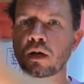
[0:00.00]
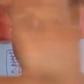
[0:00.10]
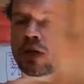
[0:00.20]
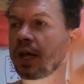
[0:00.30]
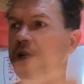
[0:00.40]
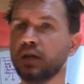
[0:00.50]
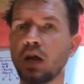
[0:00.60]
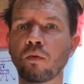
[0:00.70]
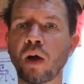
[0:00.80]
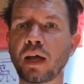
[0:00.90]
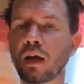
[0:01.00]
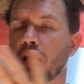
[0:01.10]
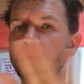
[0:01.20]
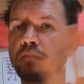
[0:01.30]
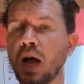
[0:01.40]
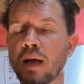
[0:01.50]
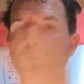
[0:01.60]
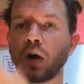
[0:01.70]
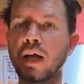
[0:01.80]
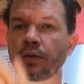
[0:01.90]
not me, that's not right,
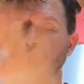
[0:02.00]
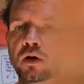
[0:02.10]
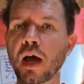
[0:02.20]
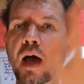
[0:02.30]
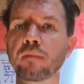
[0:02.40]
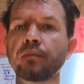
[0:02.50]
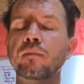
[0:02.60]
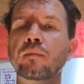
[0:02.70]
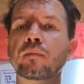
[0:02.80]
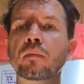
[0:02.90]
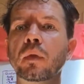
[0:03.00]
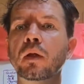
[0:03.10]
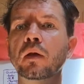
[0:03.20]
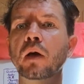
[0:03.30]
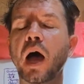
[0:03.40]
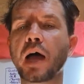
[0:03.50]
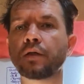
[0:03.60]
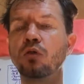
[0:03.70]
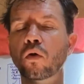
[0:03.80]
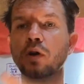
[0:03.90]
I'm right, you're not.
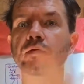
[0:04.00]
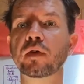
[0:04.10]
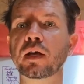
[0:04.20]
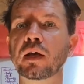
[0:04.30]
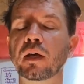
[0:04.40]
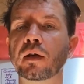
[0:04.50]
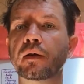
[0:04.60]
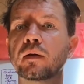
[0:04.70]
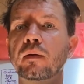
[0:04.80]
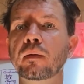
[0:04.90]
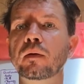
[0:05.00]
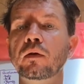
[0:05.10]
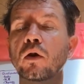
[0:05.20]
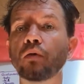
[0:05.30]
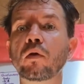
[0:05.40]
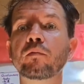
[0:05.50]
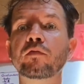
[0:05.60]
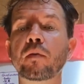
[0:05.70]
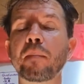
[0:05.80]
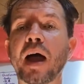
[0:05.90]
Either or thinking, no room
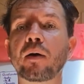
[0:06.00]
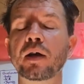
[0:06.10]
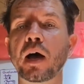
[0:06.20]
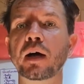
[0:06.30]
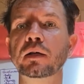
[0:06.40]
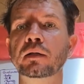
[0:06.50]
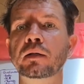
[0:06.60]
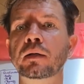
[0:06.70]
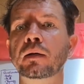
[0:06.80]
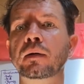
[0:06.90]
for paradox.